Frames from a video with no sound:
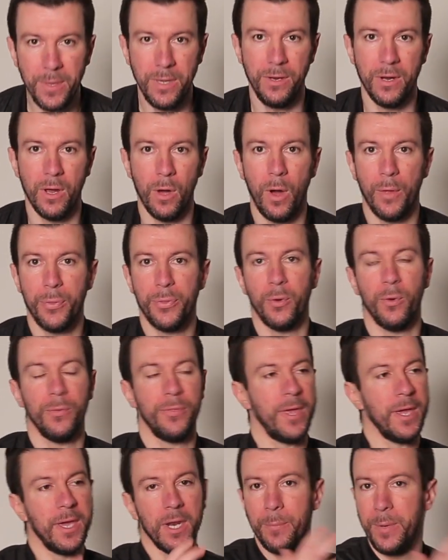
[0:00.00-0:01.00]
You know, I thought
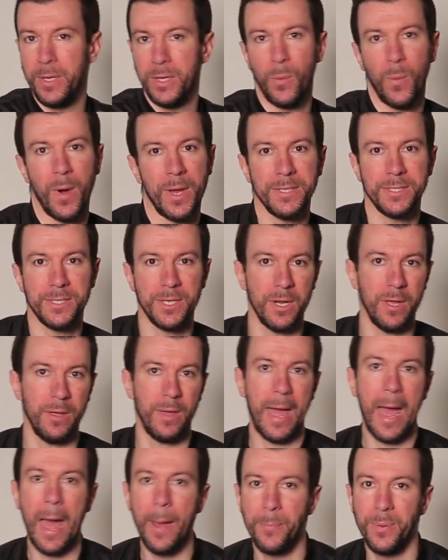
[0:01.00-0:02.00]
they're going to be the ones that are
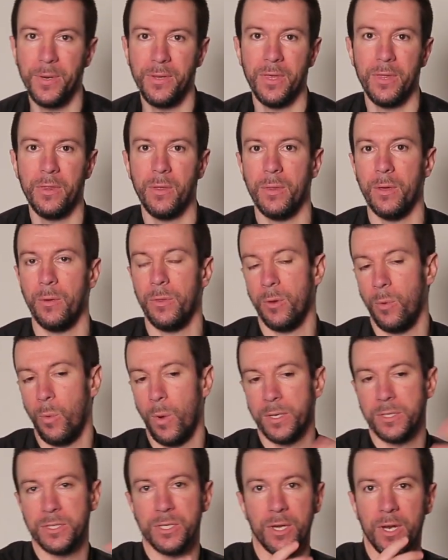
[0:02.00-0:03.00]
happy. They're the
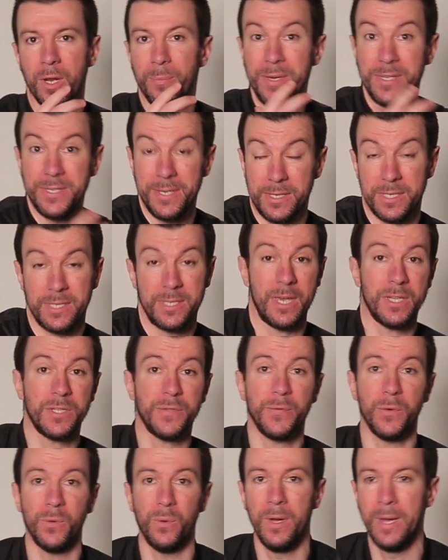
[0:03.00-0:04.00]
ones that are going to be
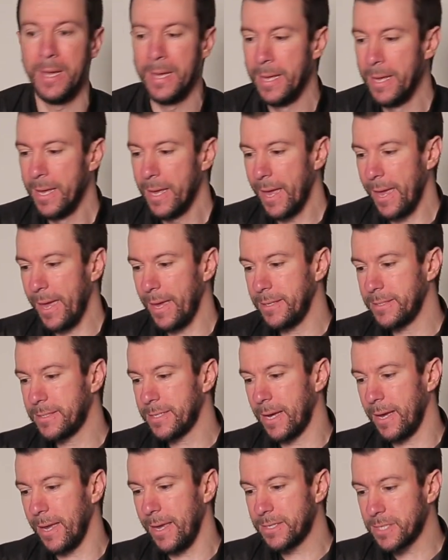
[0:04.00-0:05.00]
successful. And
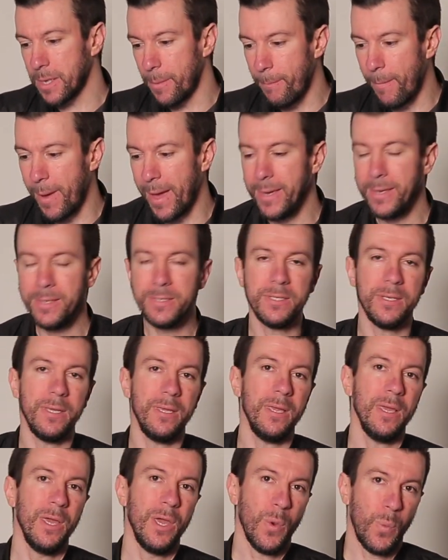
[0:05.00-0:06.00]
it's
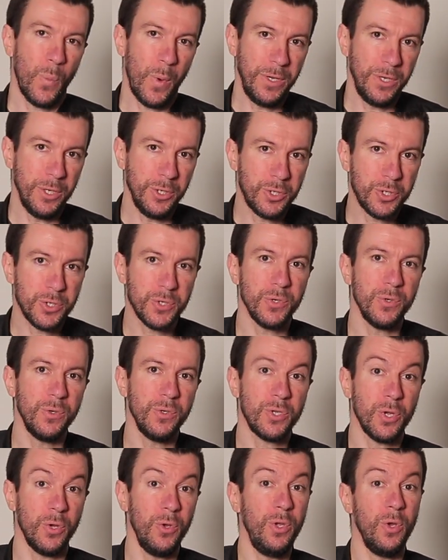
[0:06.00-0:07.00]
amazing when you
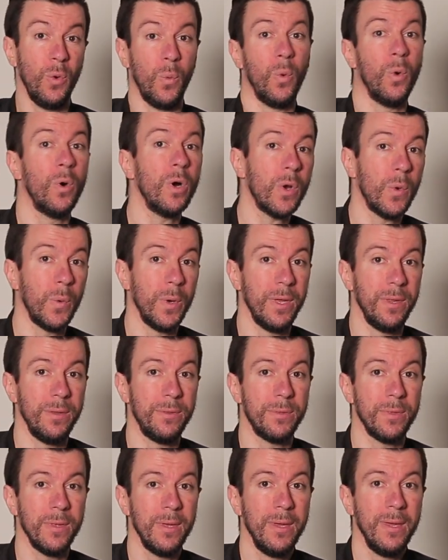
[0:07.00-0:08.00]
choose who you walk with.
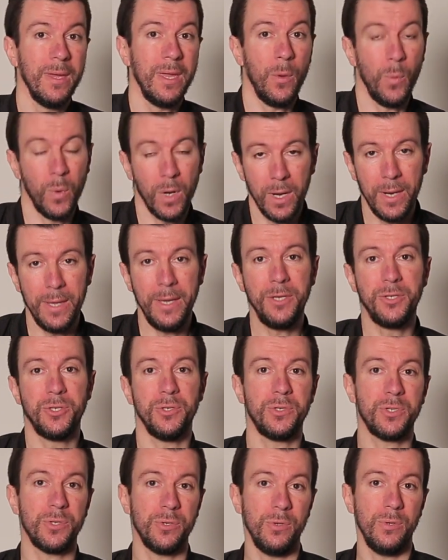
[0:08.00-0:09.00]
It will lead you
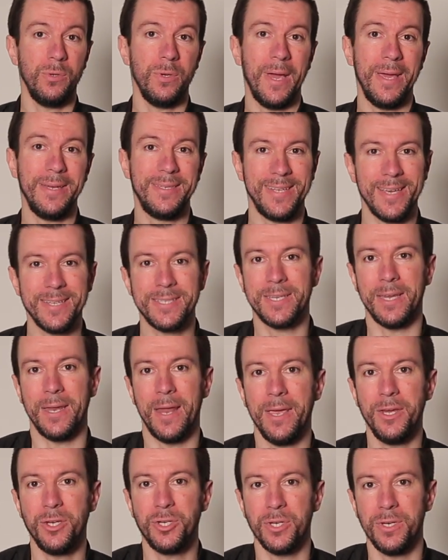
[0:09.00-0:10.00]
to a
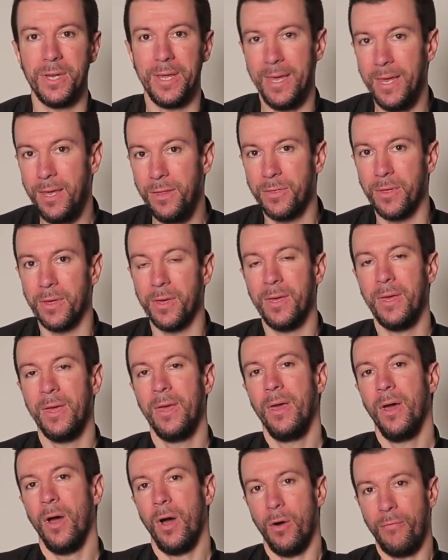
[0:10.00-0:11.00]
destination either
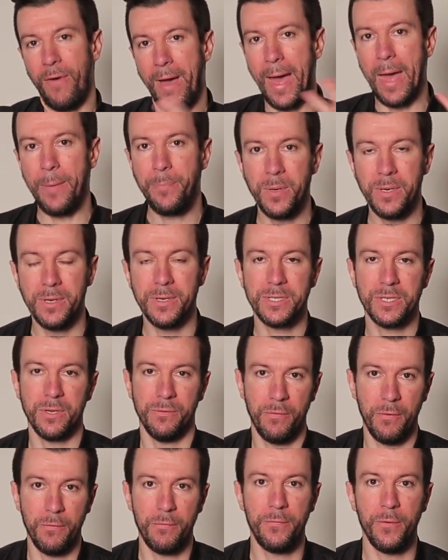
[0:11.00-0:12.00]
of happiness
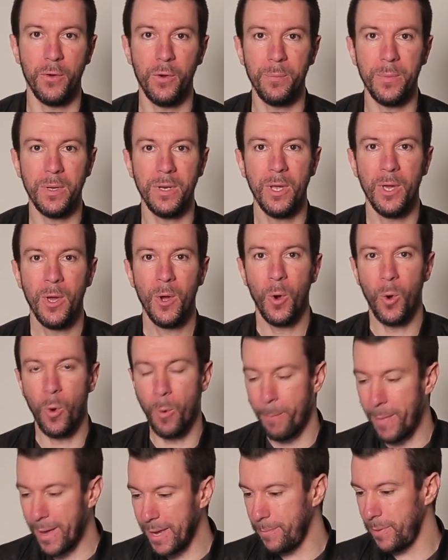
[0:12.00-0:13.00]
and fulfillment, or
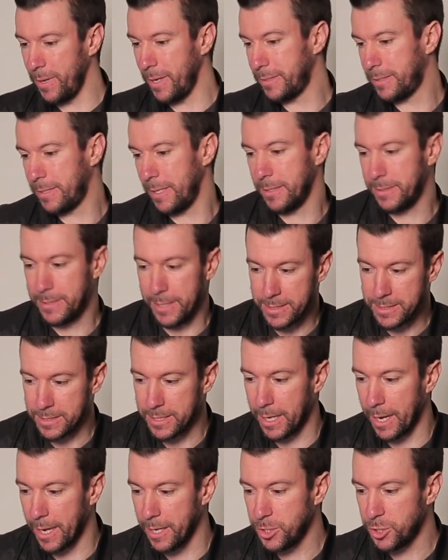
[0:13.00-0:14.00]
maybe a
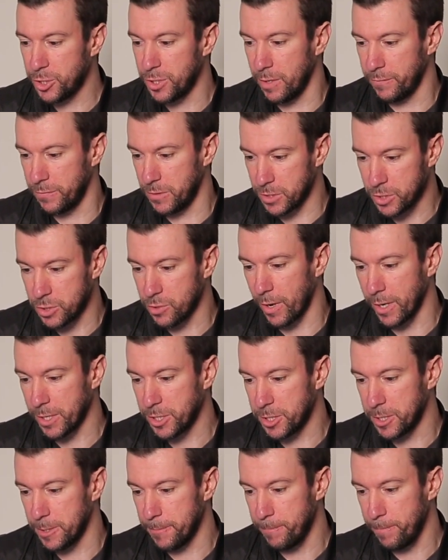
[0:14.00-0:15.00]
destination of
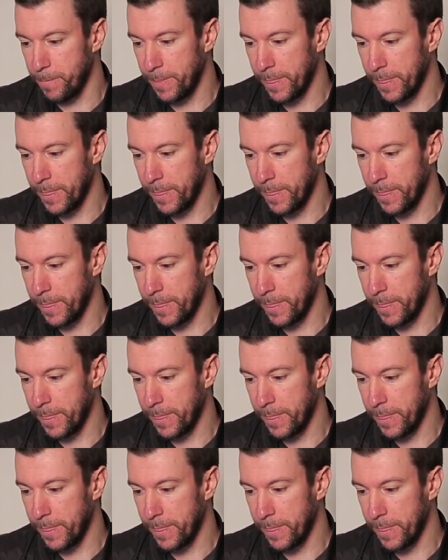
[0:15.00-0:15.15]
destruction.